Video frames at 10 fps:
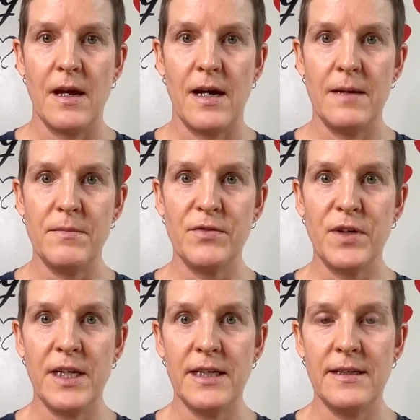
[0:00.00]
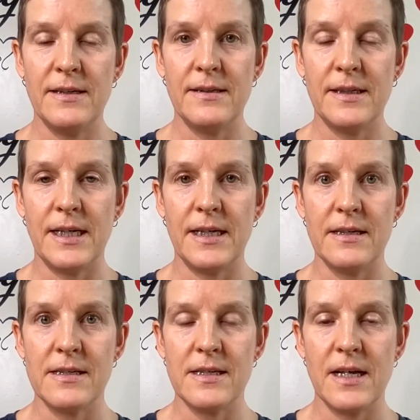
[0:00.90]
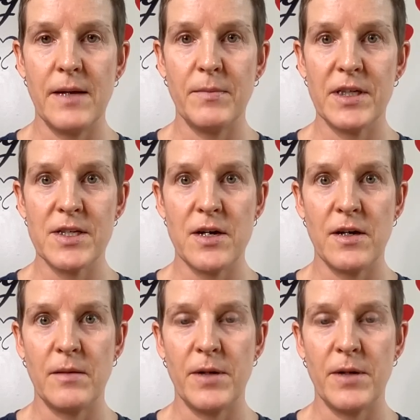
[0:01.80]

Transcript: I'm Davina, and today I'm going to talk